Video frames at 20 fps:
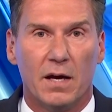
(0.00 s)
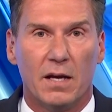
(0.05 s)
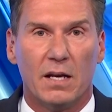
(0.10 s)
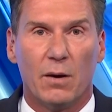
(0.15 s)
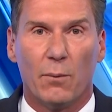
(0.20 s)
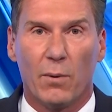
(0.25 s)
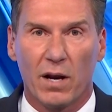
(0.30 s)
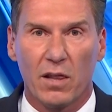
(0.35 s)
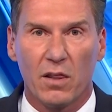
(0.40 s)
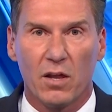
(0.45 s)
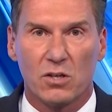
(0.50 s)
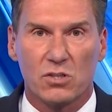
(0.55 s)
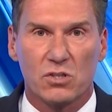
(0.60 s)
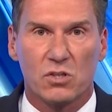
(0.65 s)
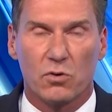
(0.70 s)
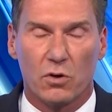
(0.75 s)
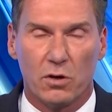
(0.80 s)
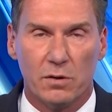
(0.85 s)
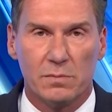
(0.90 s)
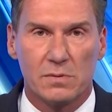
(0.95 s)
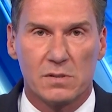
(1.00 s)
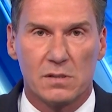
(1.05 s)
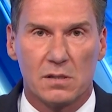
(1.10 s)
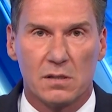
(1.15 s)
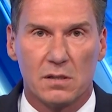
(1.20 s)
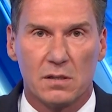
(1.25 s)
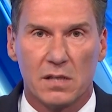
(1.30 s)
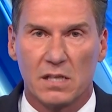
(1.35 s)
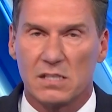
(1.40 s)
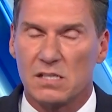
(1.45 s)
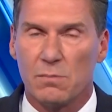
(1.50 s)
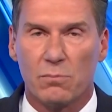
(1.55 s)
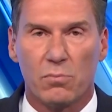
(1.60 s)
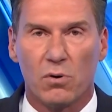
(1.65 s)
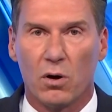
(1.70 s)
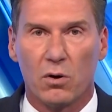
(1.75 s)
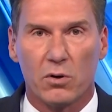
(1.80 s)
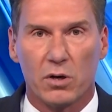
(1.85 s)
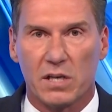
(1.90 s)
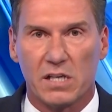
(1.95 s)
Now, one of those groups that's
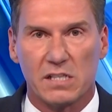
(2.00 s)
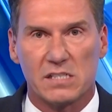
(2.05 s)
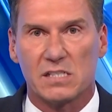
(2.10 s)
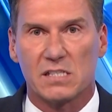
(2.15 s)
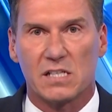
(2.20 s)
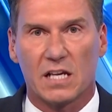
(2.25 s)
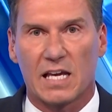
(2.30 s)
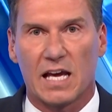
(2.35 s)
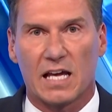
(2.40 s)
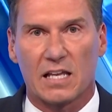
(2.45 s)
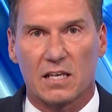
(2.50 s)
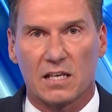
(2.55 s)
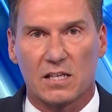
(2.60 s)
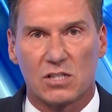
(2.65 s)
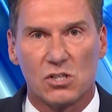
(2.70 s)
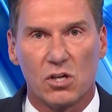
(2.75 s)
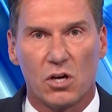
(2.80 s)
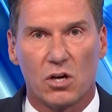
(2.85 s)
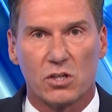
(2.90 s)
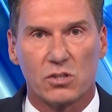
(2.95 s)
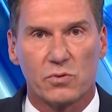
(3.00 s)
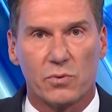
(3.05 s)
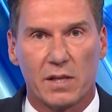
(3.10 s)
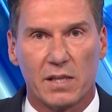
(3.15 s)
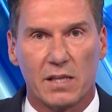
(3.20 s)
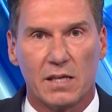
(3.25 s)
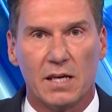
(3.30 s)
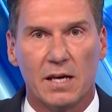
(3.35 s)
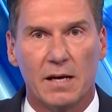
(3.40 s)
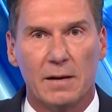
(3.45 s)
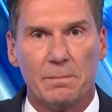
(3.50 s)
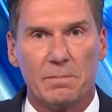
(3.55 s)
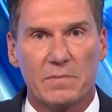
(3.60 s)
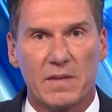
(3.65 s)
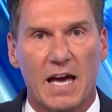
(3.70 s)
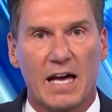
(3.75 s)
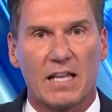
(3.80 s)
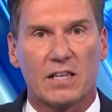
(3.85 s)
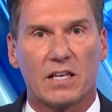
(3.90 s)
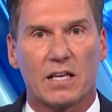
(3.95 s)
embroiled in this is the Catholic Church, where the
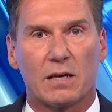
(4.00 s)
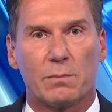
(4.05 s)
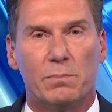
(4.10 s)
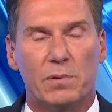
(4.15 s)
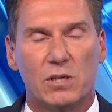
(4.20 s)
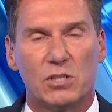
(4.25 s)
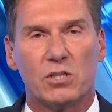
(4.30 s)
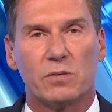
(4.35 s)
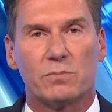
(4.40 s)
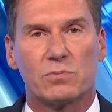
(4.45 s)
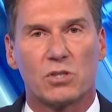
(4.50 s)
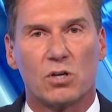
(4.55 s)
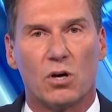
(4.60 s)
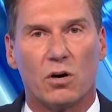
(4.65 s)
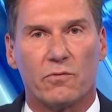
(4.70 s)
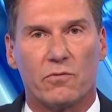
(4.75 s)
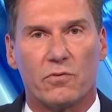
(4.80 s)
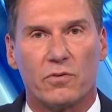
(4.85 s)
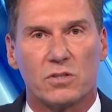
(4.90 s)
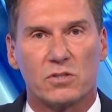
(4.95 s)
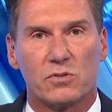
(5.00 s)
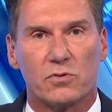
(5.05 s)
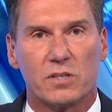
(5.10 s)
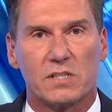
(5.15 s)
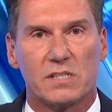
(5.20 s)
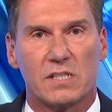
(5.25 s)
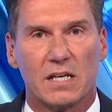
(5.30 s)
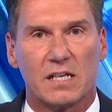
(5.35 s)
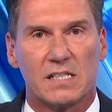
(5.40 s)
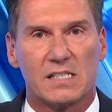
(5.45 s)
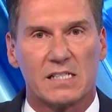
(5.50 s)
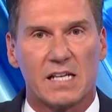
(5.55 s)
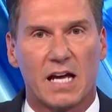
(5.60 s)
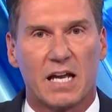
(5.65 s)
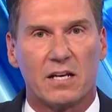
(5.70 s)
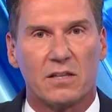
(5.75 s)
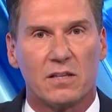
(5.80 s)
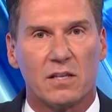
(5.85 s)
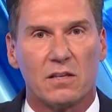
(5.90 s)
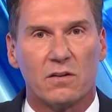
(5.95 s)
Catholic Bishops' Conference recently
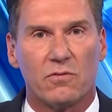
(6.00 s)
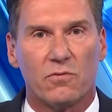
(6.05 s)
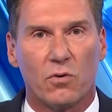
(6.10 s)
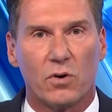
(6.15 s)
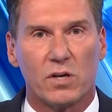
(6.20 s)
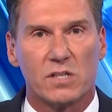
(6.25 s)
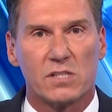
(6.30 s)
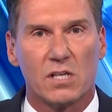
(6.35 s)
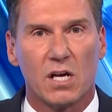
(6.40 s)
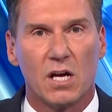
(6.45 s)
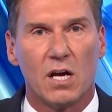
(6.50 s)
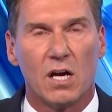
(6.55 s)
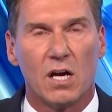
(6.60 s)
stated that the Voice,